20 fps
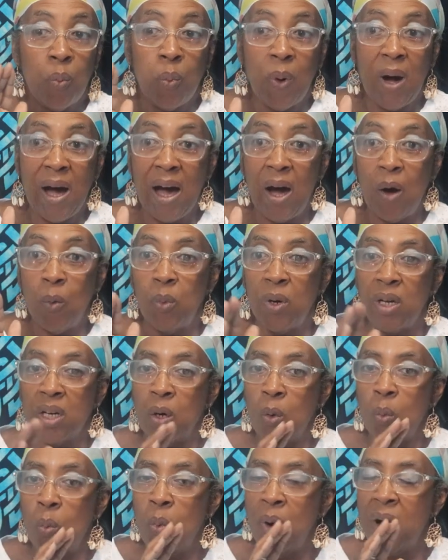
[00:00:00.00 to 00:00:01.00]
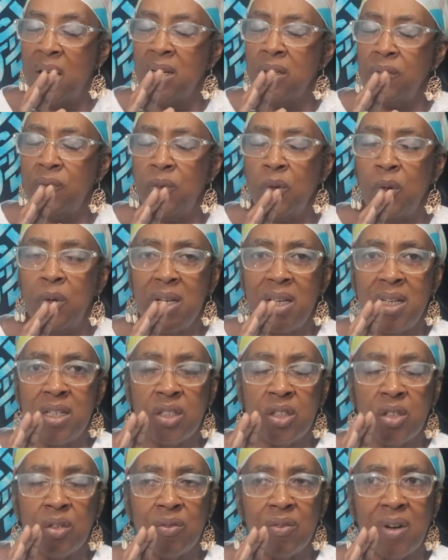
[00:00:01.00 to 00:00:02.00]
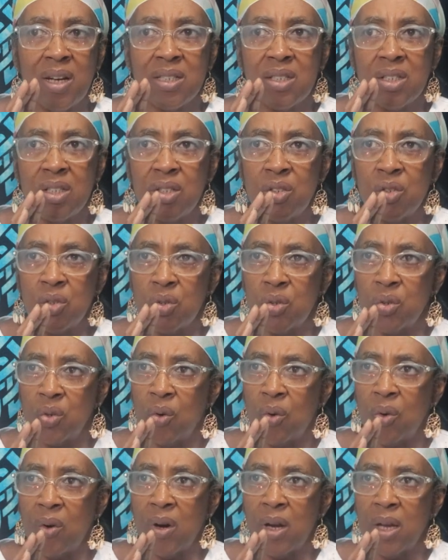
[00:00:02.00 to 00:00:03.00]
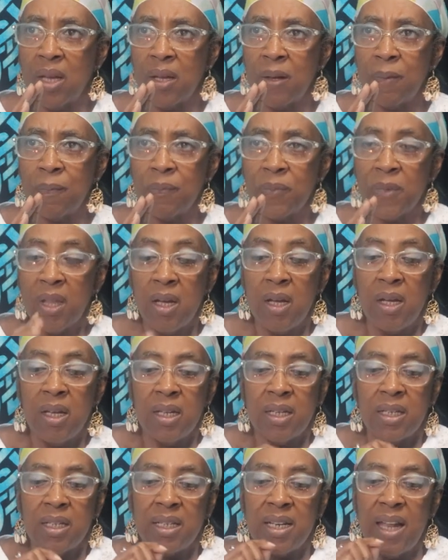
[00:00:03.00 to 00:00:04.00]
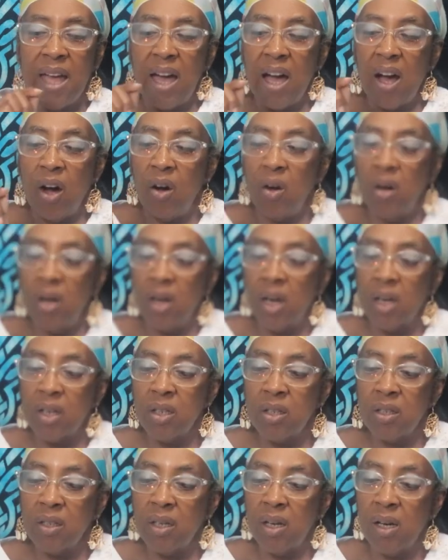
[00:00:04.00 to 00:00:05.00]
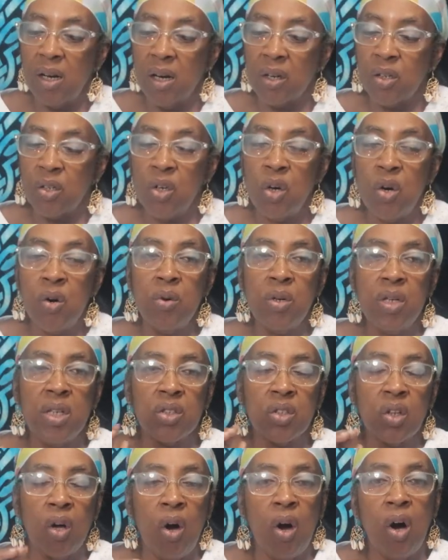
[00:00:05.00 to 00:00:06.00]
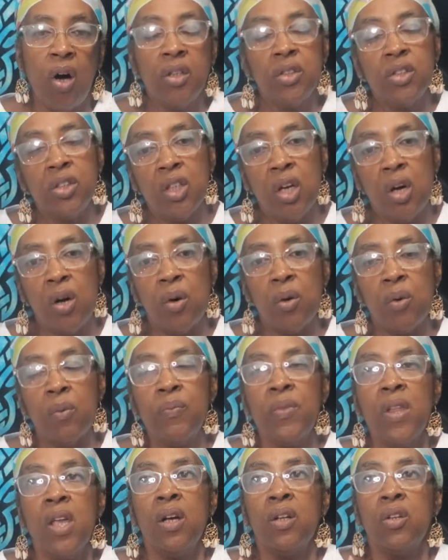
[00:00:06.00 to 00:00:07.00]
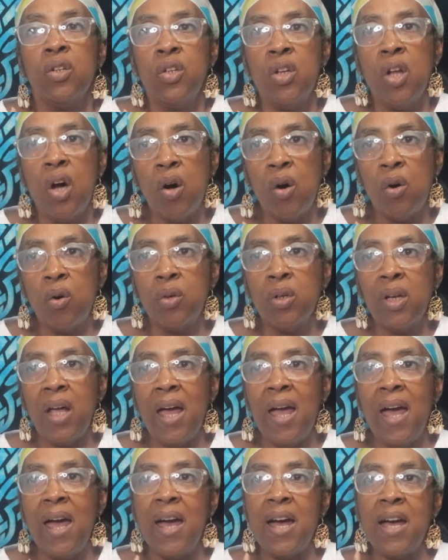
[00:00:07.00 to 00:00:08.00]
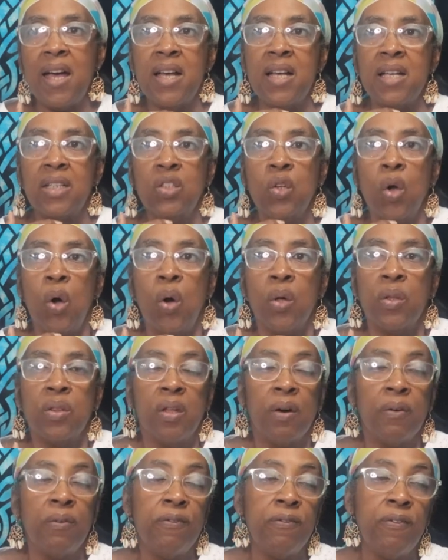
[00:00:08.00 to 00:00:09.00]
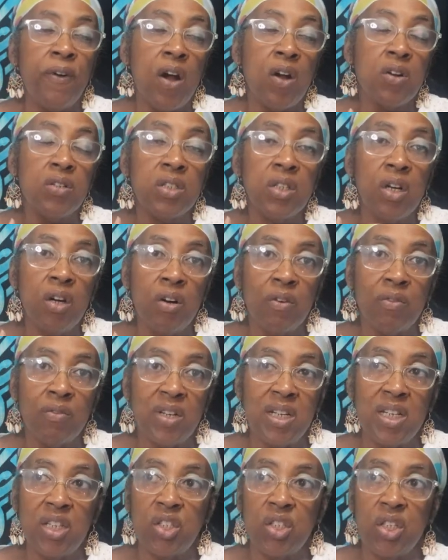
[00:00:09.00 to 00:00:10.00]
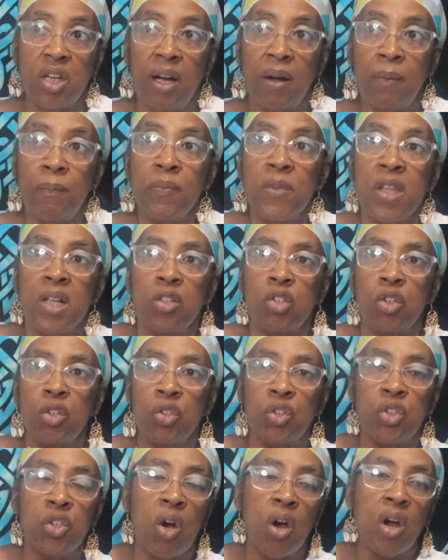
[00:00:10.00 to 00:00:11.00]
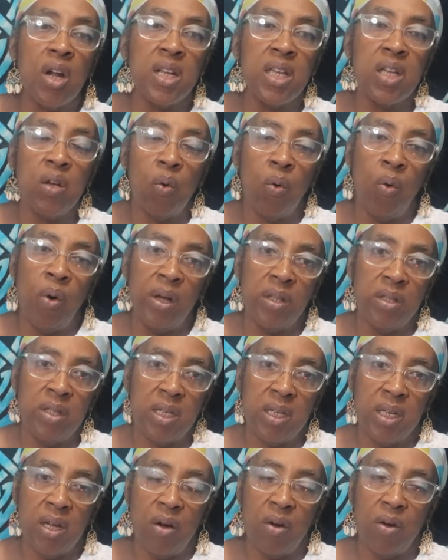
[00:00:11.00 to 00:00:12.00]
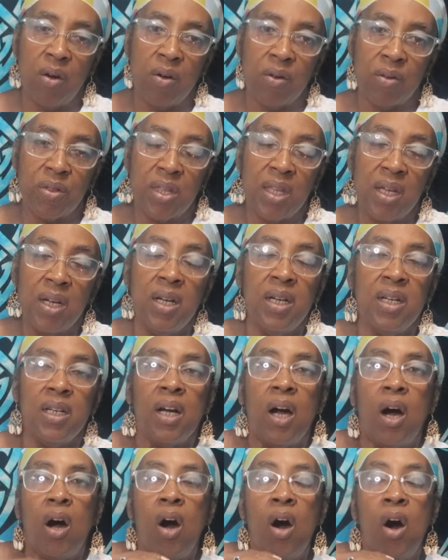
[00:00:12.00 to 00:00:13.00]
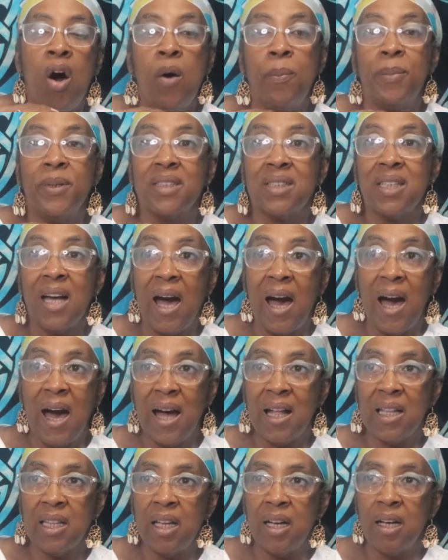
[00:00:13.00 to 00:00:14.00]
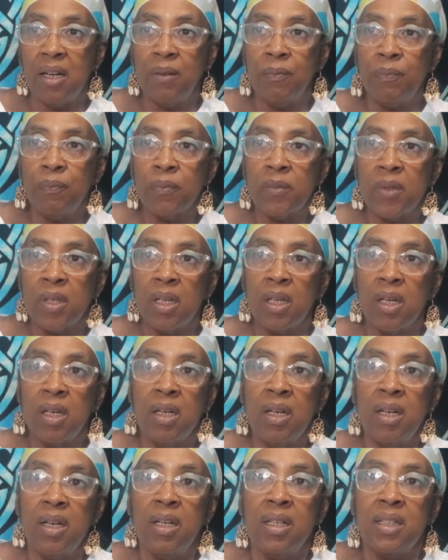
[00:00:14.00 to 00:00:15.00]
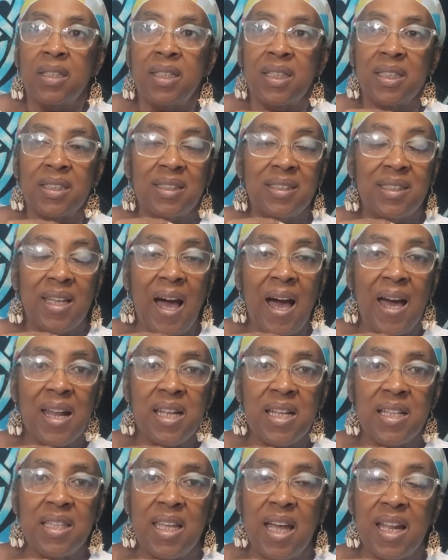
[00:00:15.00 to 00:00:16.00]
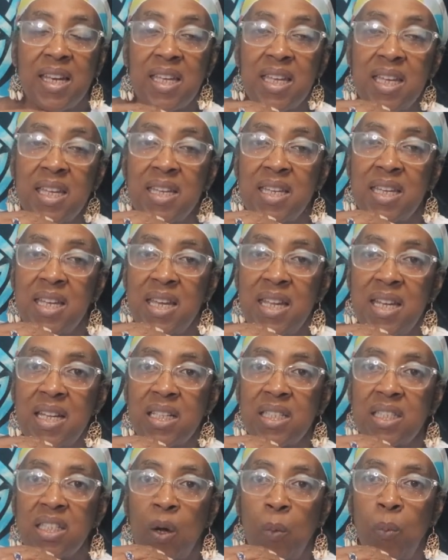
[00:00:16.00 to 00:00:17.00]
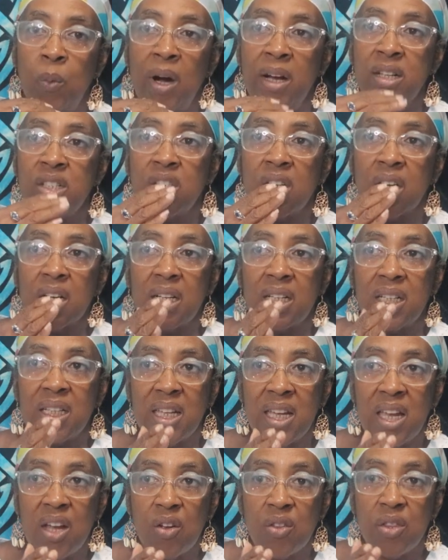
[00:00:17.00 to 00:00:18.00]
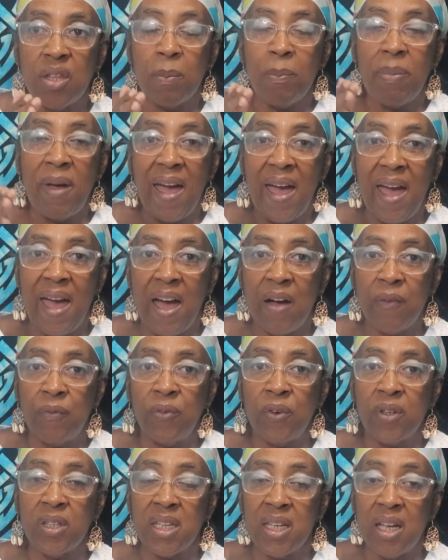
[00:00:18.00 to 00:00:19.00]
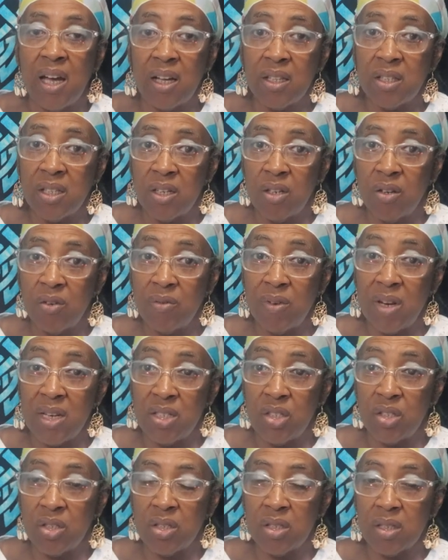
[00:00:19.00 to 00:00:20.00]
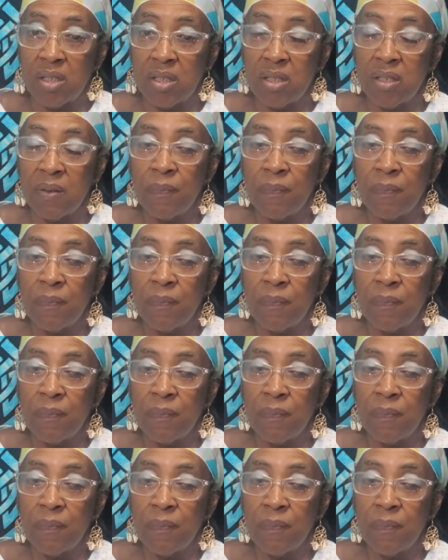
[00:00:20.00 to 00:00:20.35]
Wow, what a wonderful, interesting story. Now, Ogun is also known as the first Orisha to journey on the earth. Obatala decided that he needed someone to clear the path for the other Eurasians.